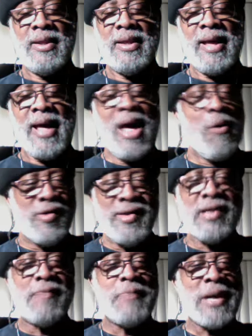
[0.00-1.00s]
I wasn't
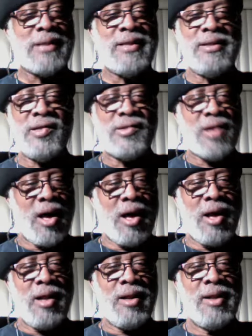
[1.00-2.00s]
expecting this
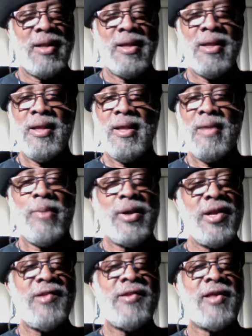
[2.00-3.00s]
call, but
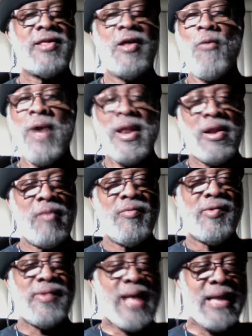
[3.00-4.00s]
it's such a welcome
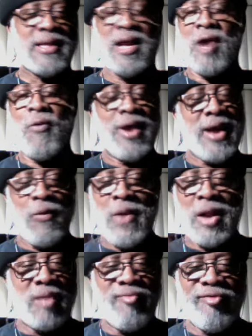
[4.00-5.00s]
sight or a
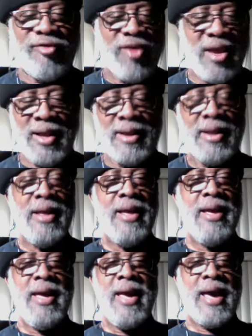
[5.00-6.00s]
welcome feeling.
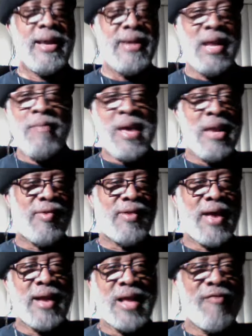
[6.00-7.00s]
And then me and him
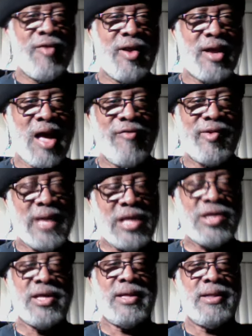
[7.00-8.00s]
start having a
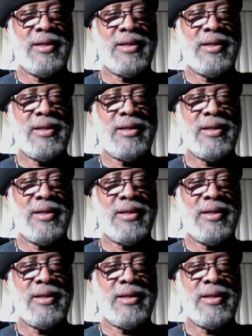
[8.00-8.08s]
conversation.